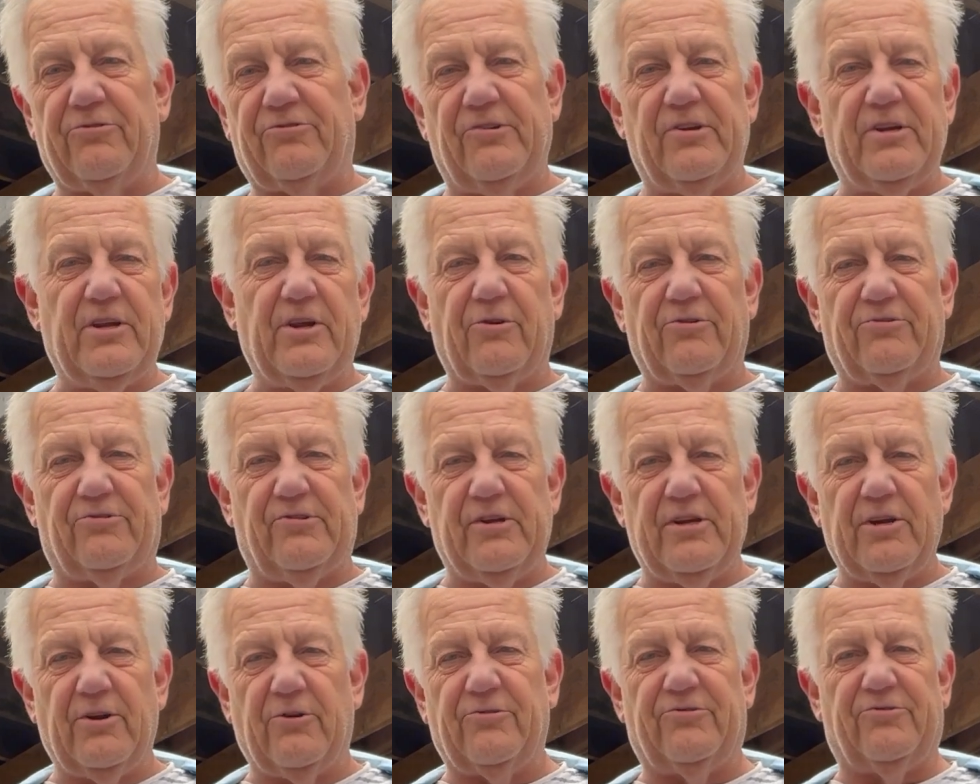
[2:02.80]
and years
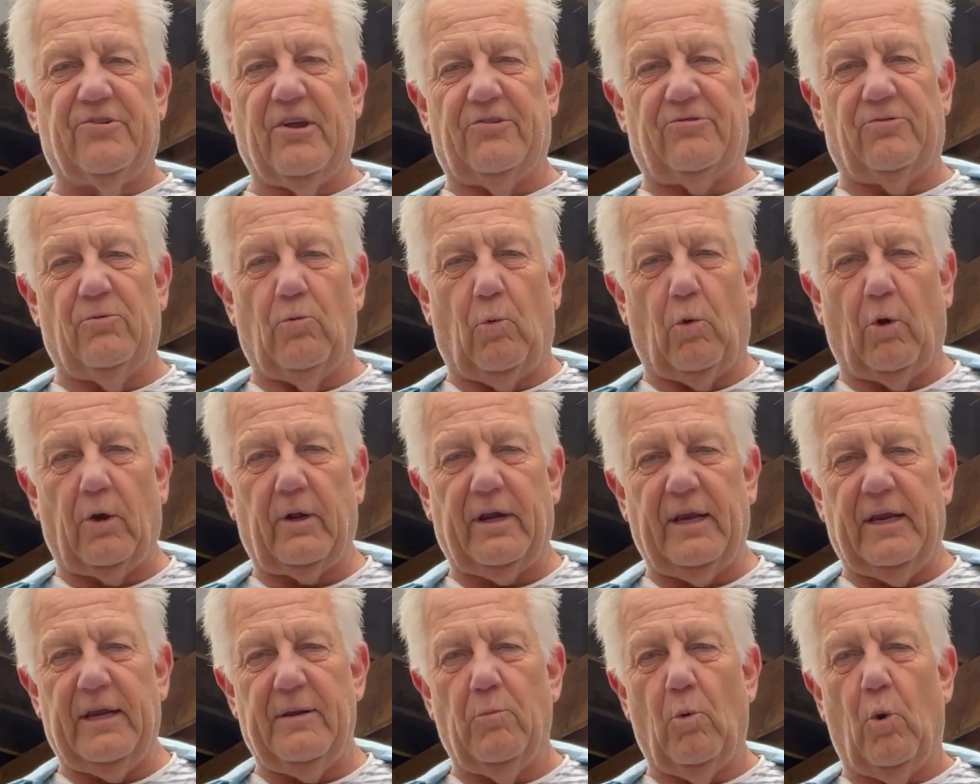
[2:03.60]
and years doesn't work
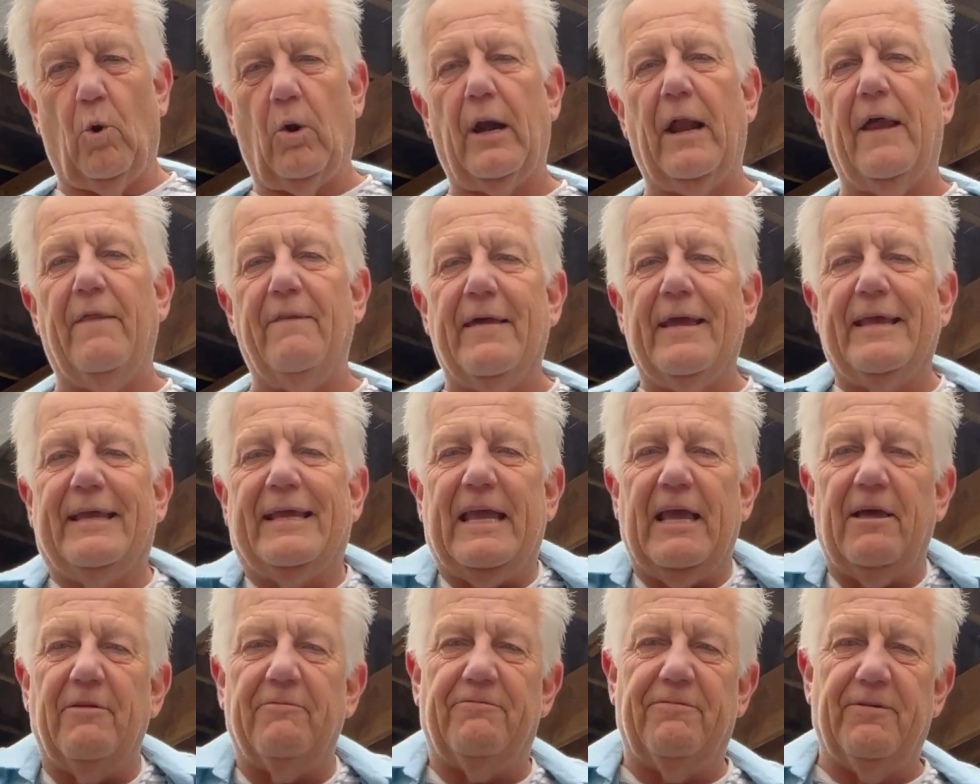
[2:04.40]
anymore, and they
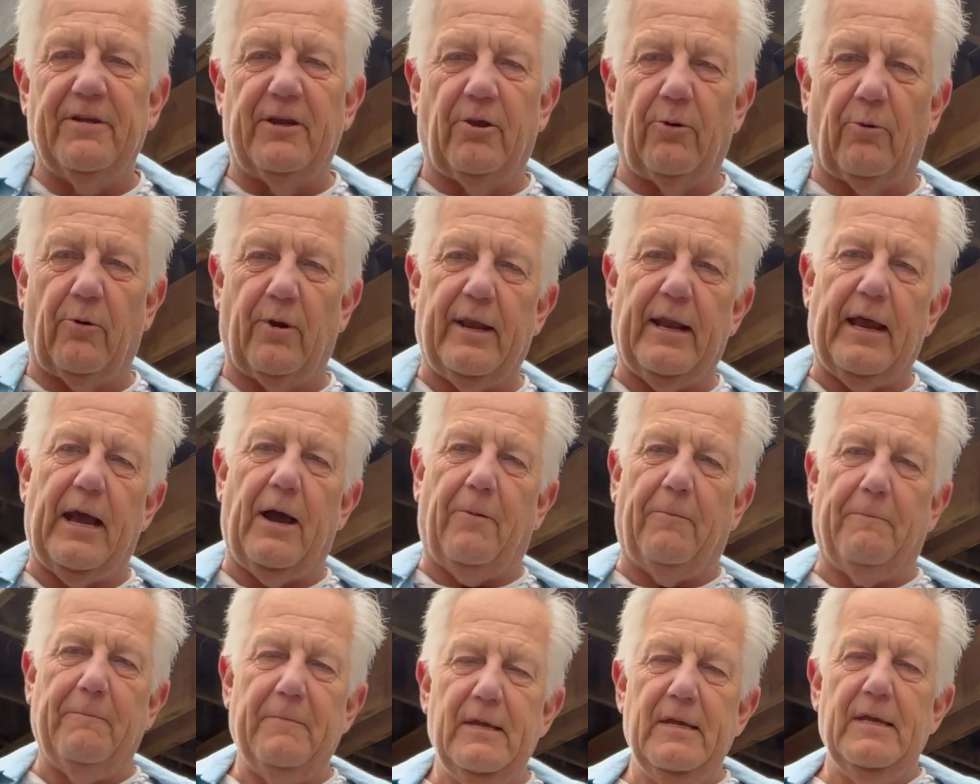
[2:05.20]
can't figure it
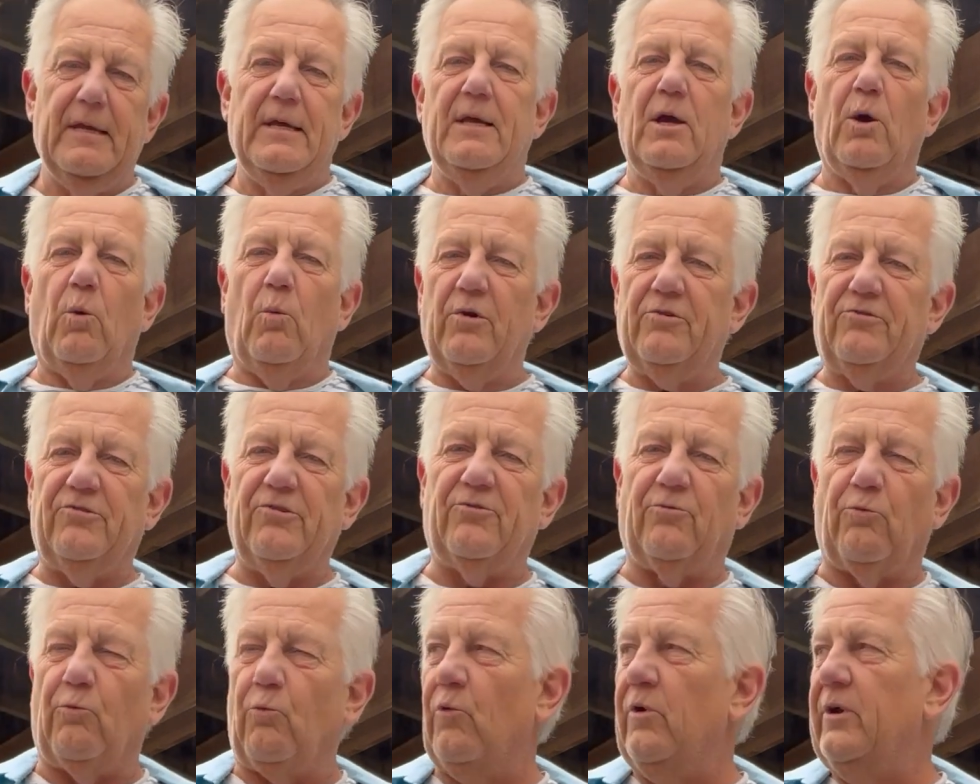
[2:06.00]
out, which
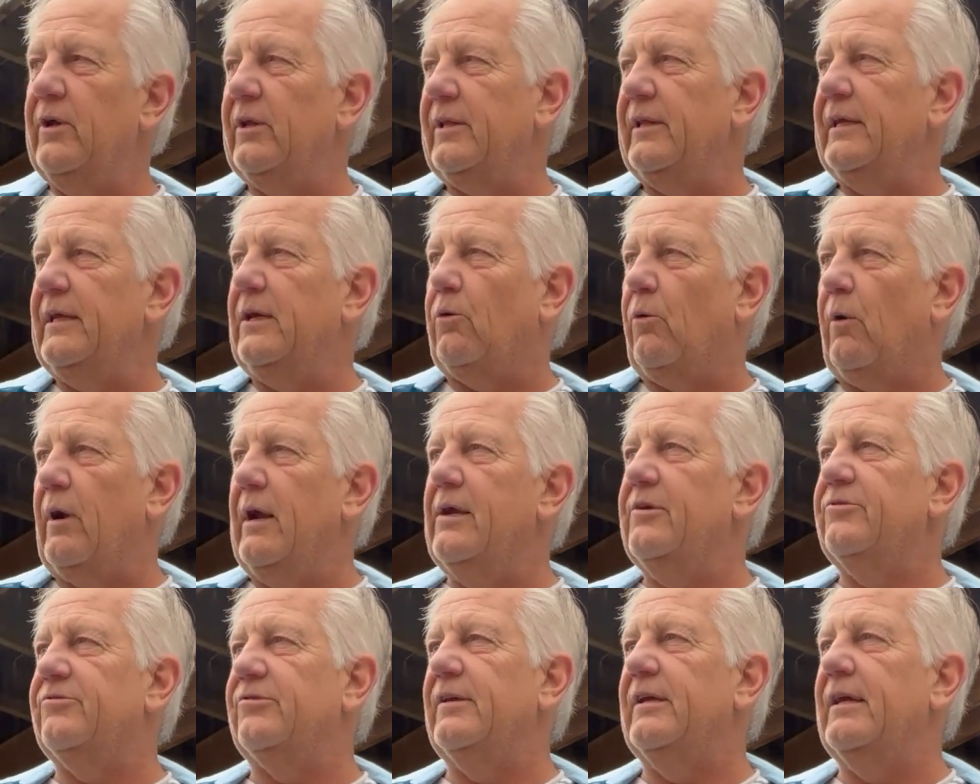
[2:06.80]
is really
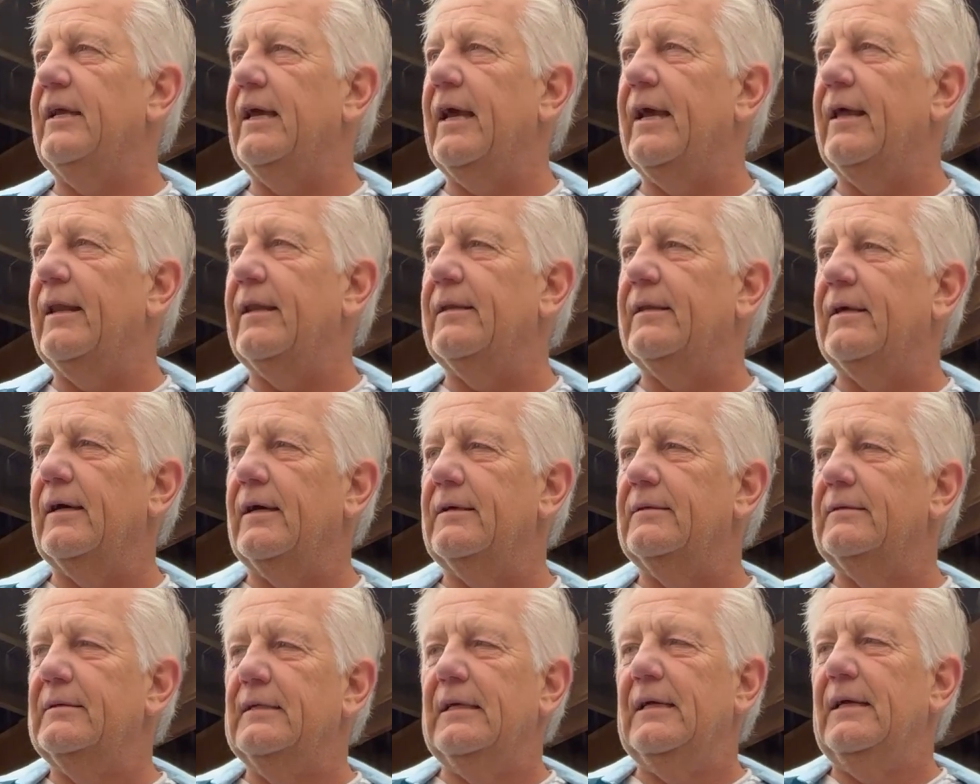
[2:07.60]
crazy. And
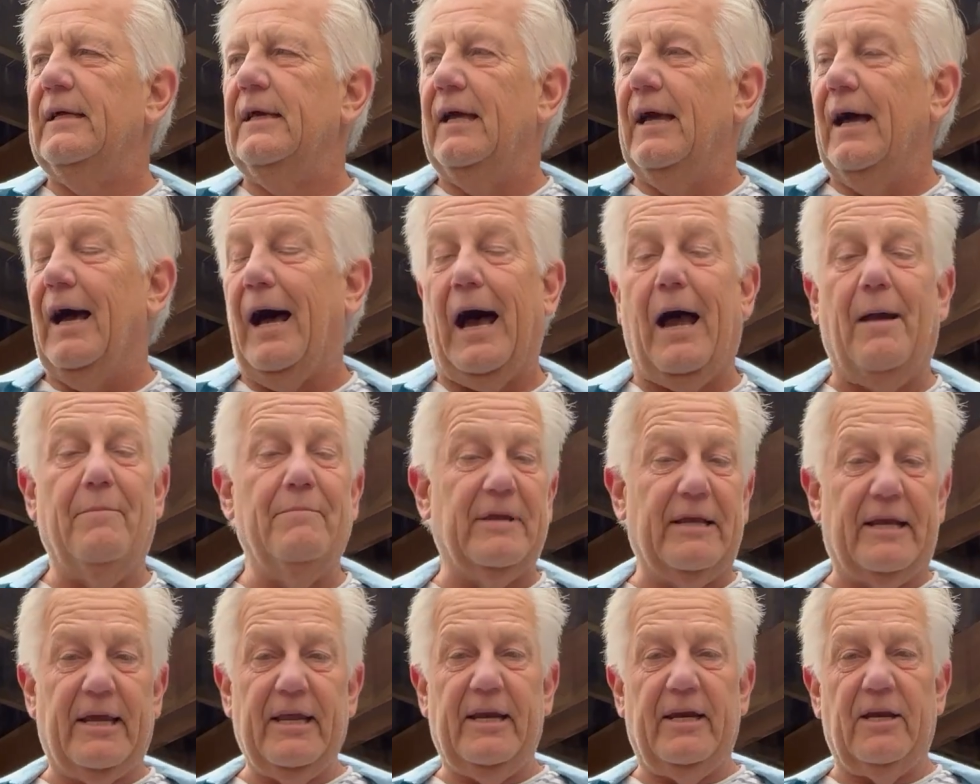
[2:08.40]
I'm
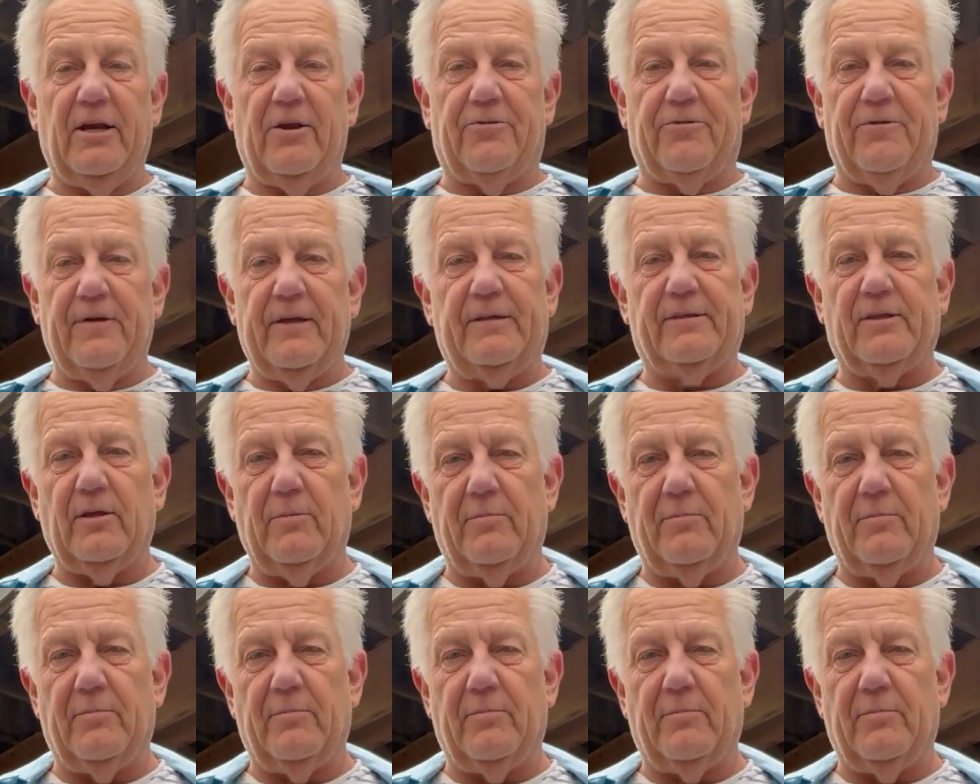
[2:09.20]
beginning to think that